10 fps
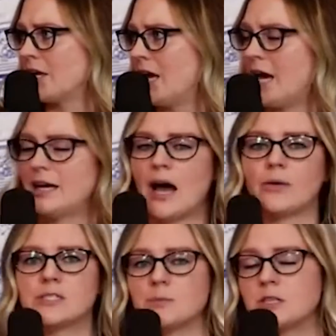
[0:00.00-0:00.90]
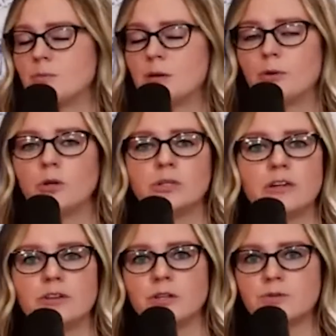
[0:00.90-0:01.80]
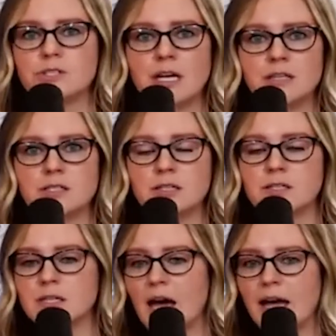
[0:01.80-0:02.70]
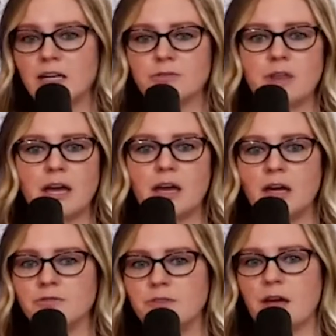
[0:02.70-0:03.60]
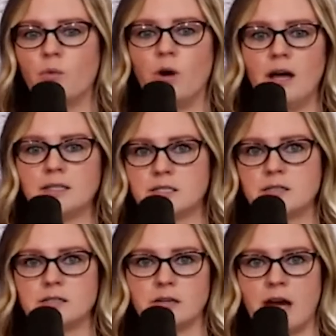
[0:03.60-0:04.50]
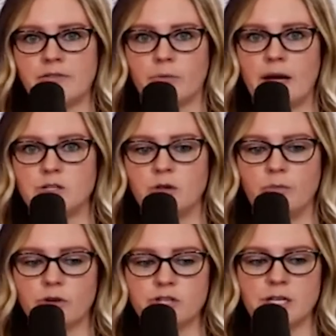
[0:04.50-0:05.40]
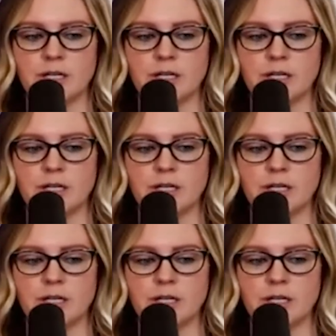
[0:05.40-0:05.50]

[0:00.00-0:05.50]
And now it's up to the people who live in those states to decide if they want to have a right to abortion.